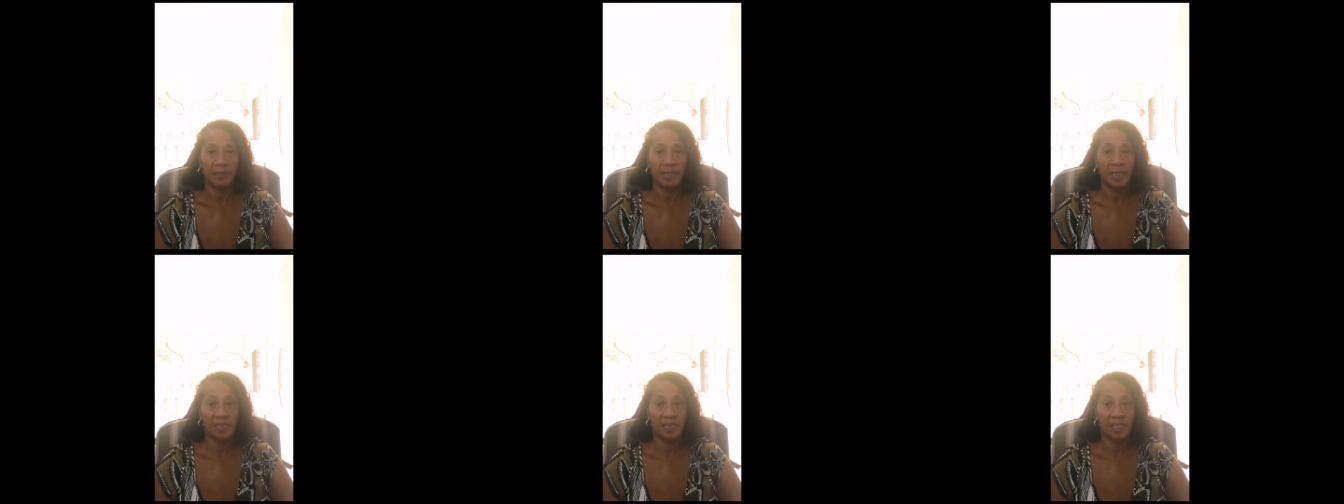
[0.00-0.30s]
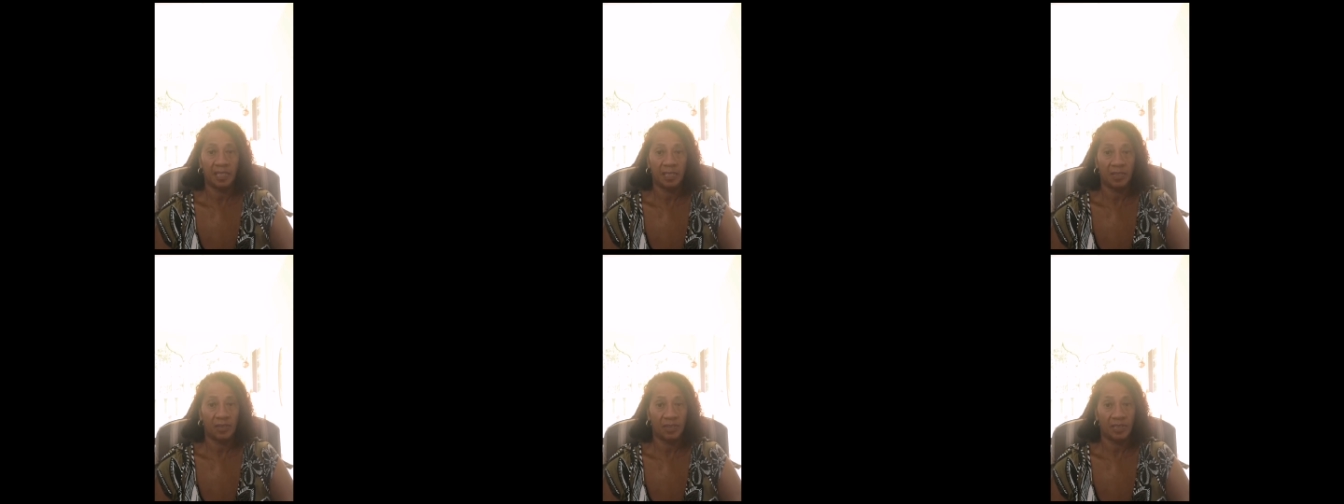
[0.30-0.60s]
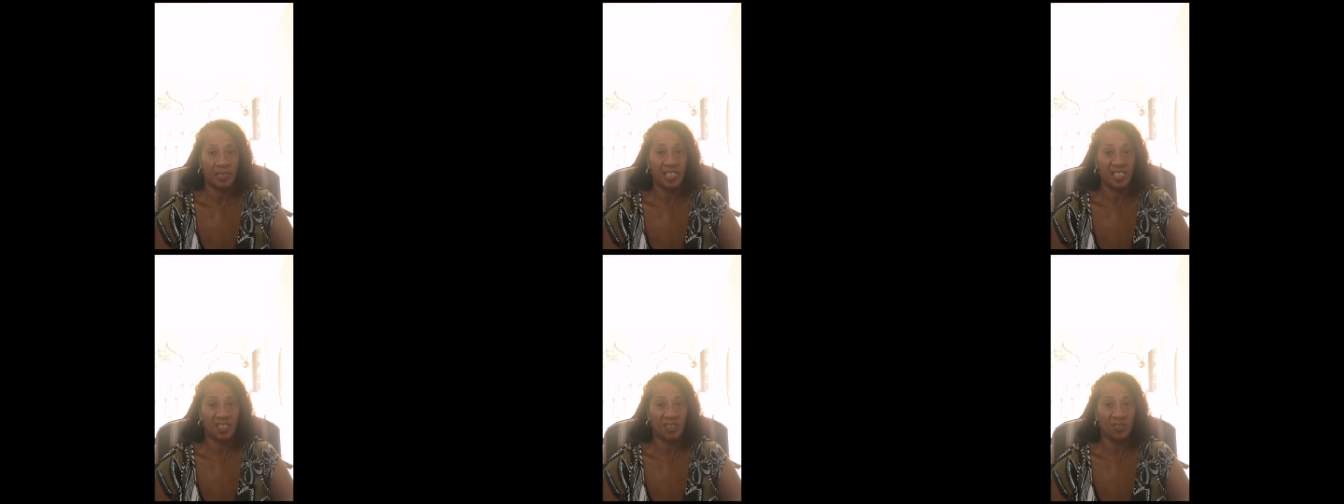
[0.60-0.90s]
That's
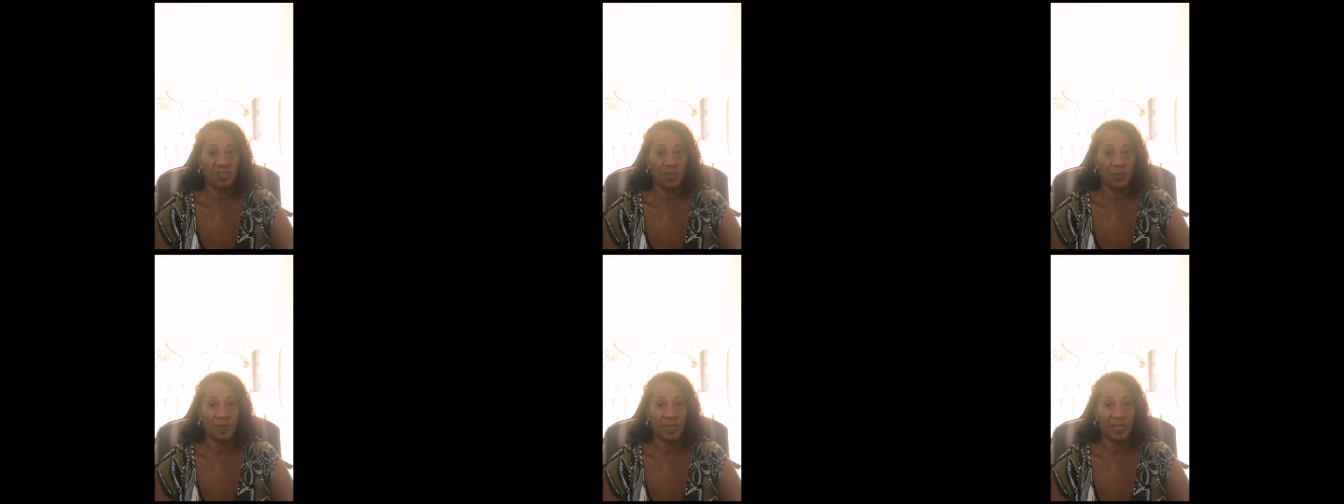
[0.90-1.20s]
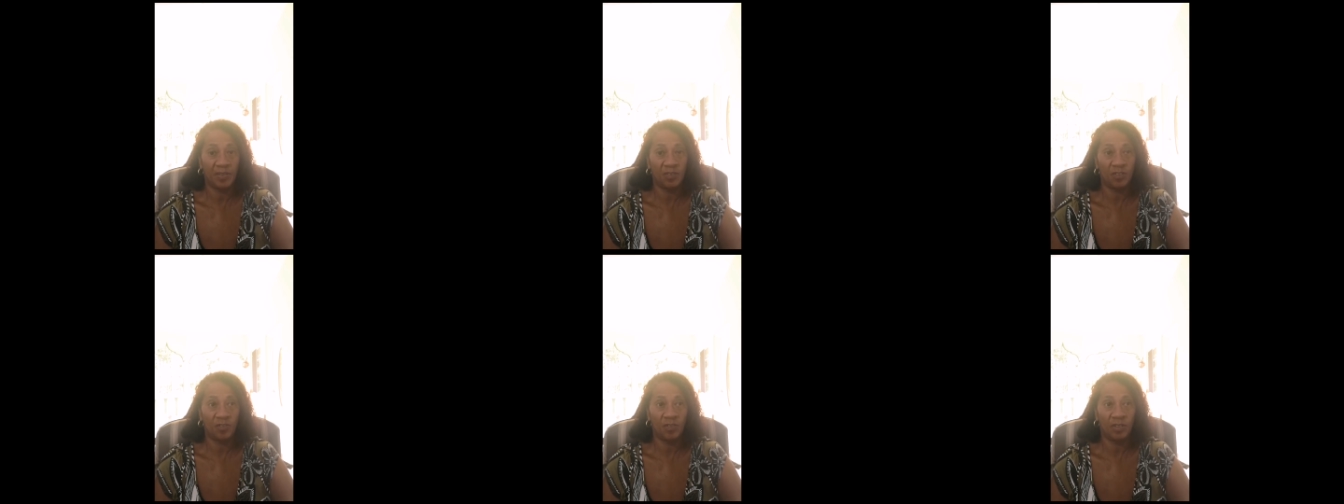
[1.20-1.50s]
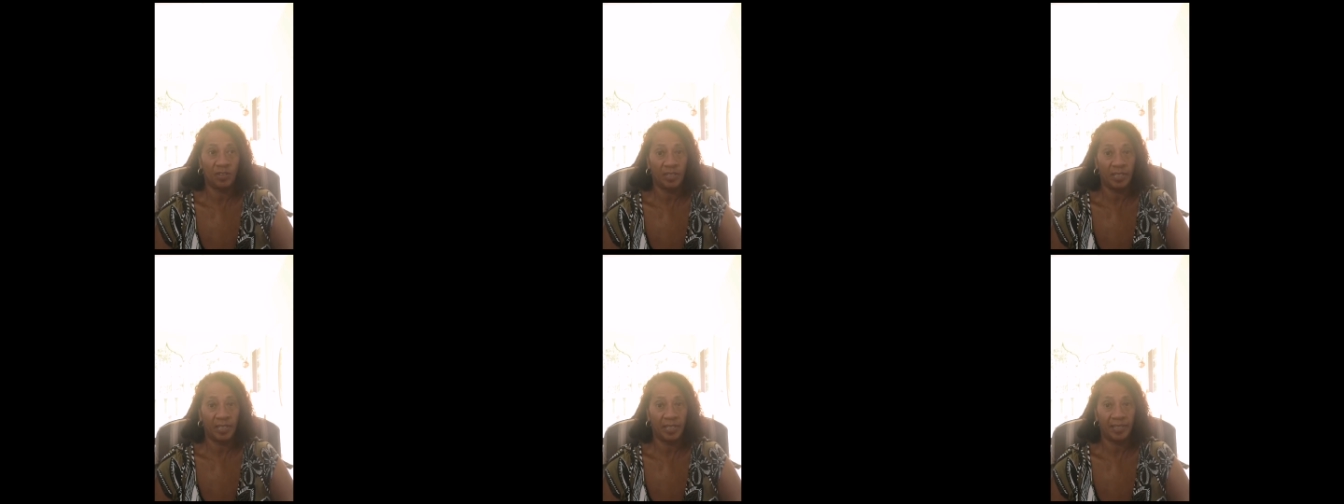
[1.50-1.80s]
£600
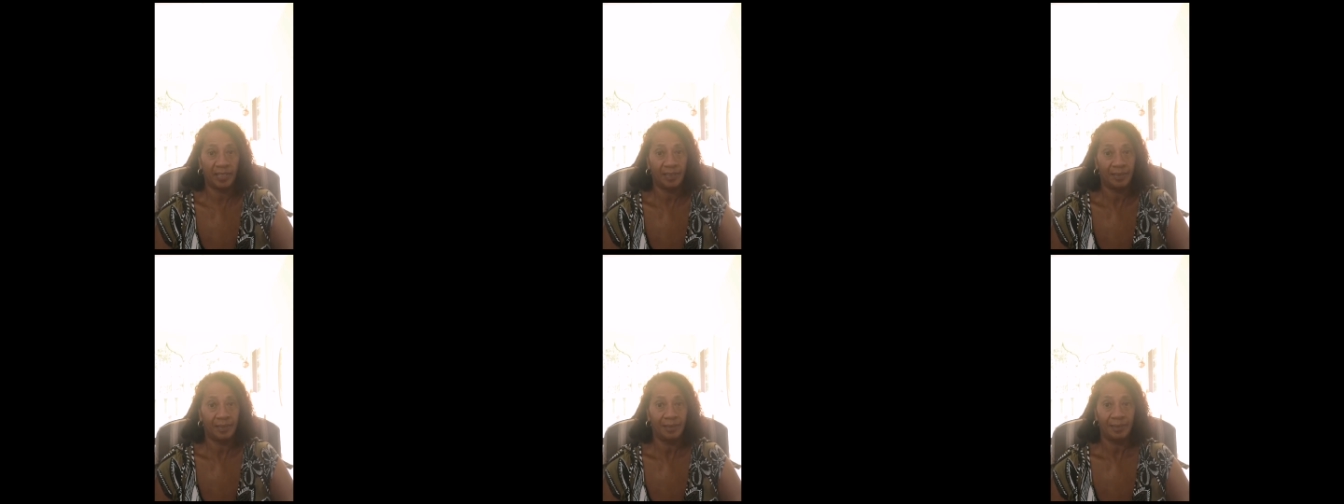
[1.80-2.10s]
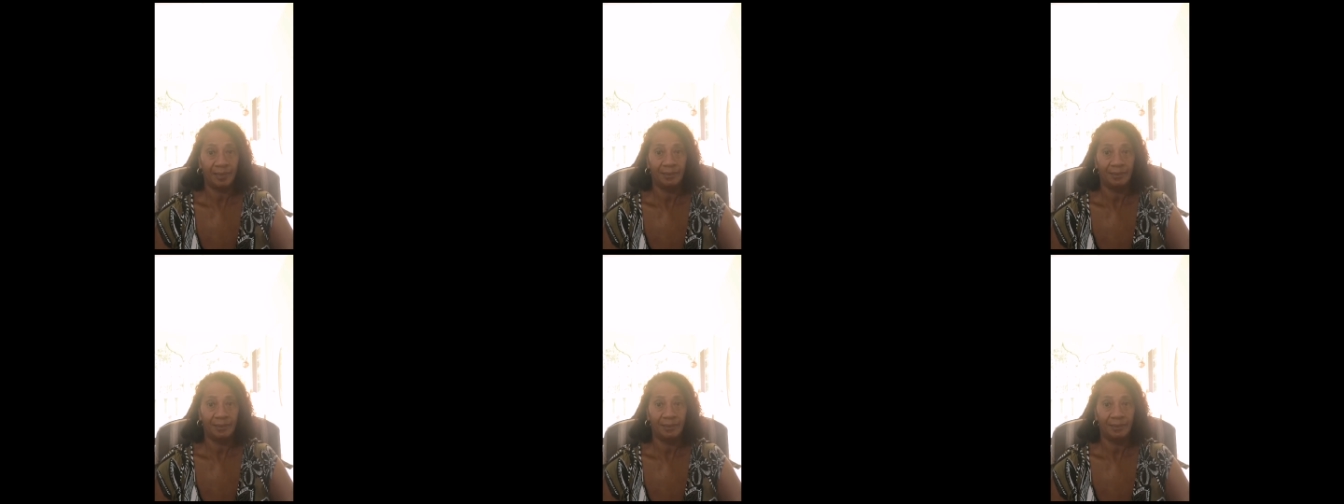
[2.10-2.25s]
right there.